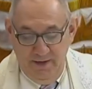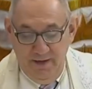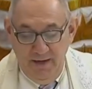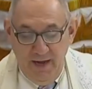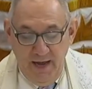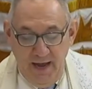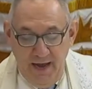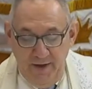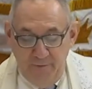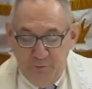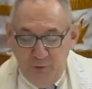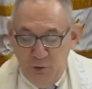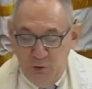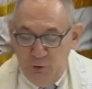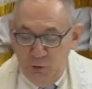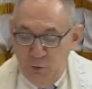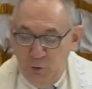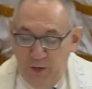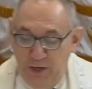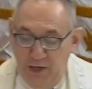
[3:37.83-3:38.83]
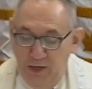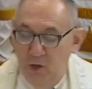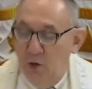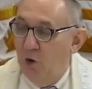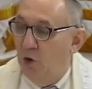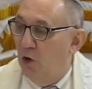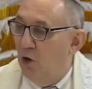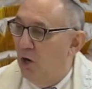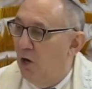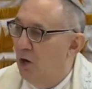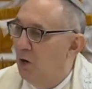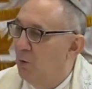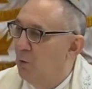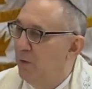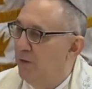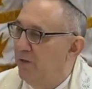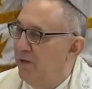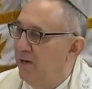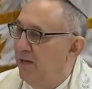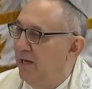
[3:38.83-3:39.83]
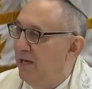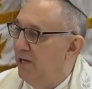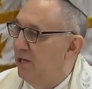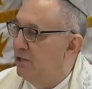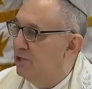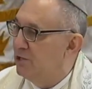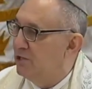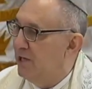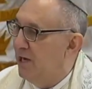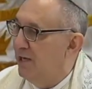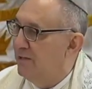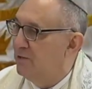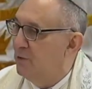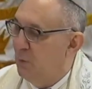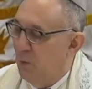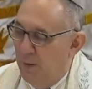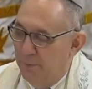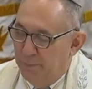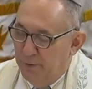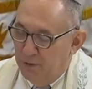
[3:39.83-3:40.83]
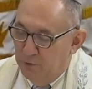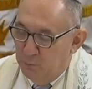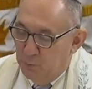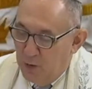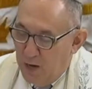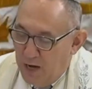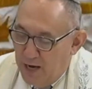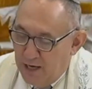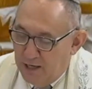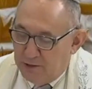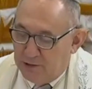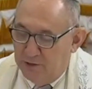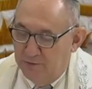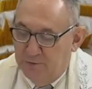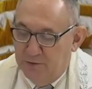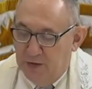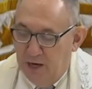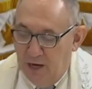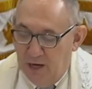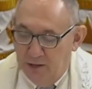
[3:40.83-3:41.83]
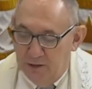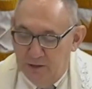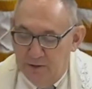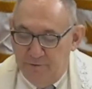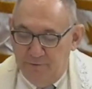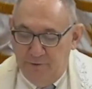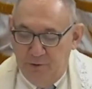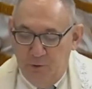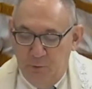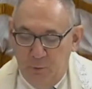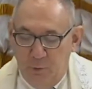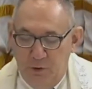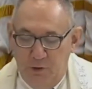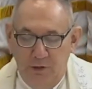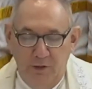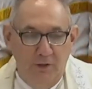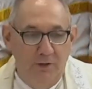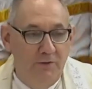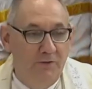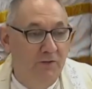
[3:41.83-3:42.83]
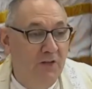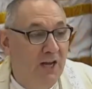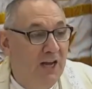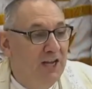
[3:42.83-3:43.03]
after treating all within earshot to a barrage of colorful words,